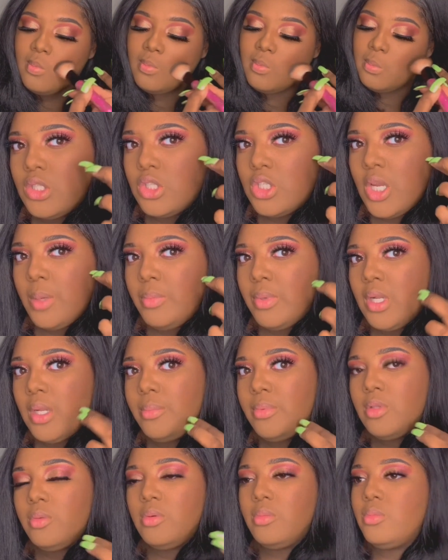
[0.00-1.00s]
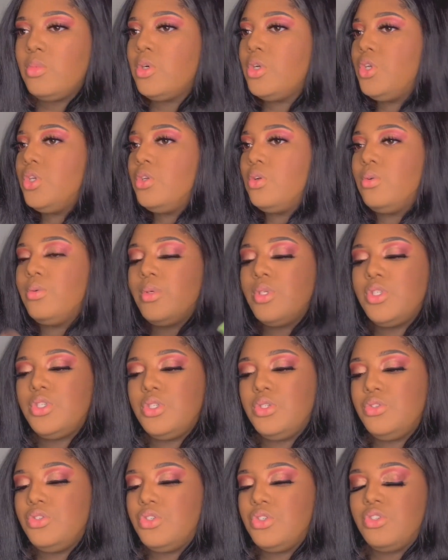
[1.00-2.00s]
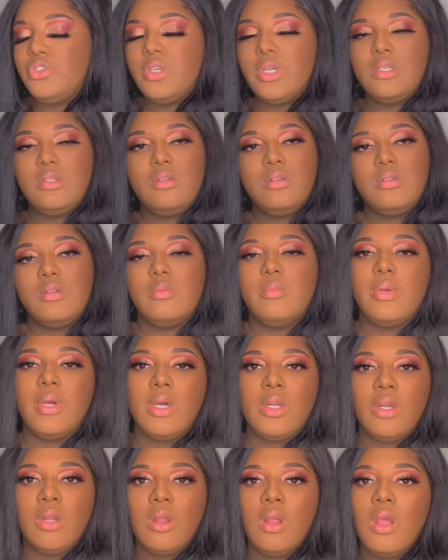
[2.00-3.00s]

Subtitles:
Shape it up a little bit more. You can always use your translucent powder